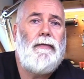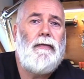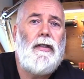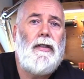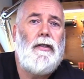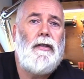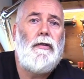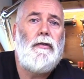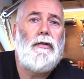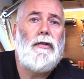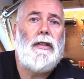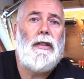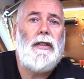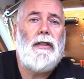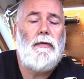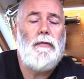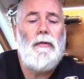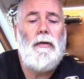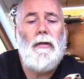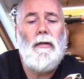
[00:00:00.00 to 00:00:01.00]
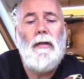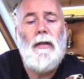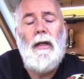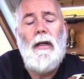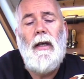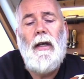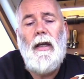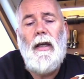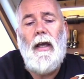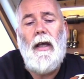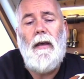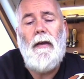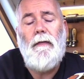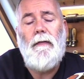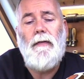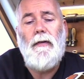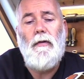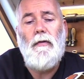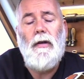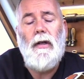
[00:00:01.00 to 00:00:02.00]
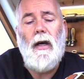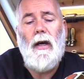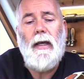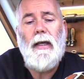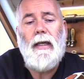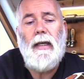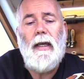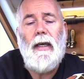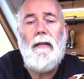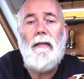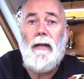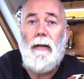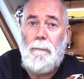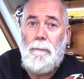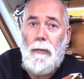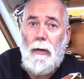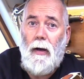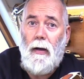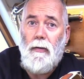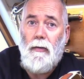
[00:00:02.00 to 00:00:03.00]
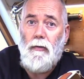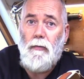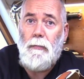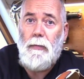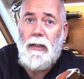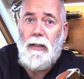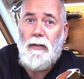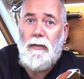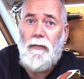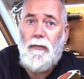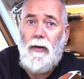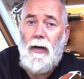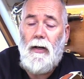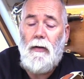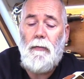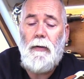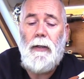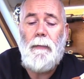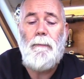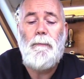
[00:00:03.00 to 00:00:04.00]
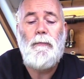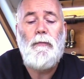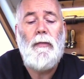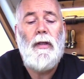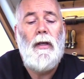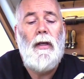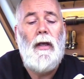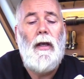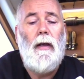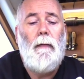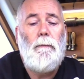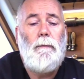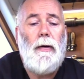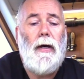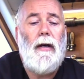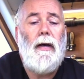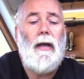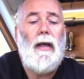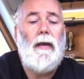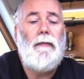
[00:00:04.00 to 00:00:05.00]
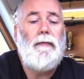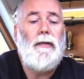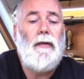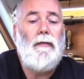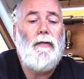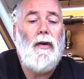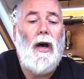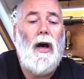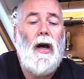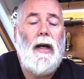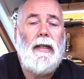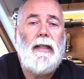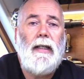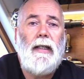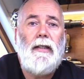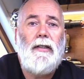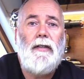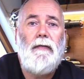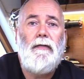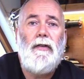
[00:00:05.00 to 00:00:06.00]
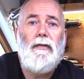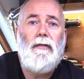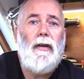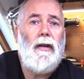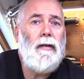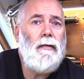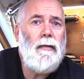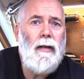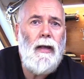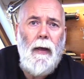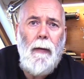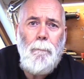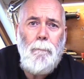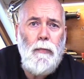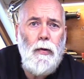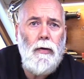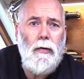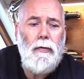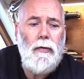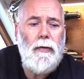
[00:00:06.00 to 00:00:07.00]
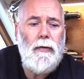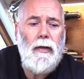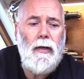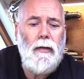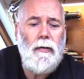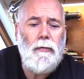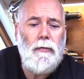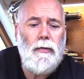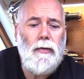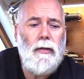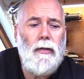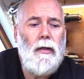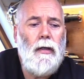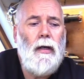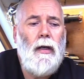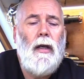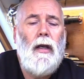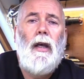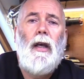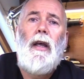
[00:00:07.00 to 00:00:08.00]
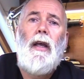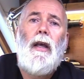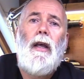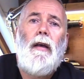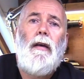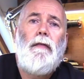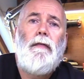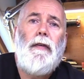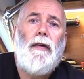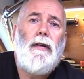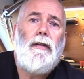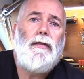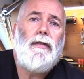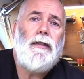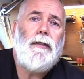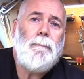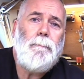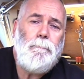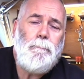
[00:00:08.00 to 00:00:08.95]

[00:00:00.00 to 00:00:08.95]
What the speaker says: to use this one. If you like it, then by all means follow it. But if you've got ideas of your own, employ those. Folks,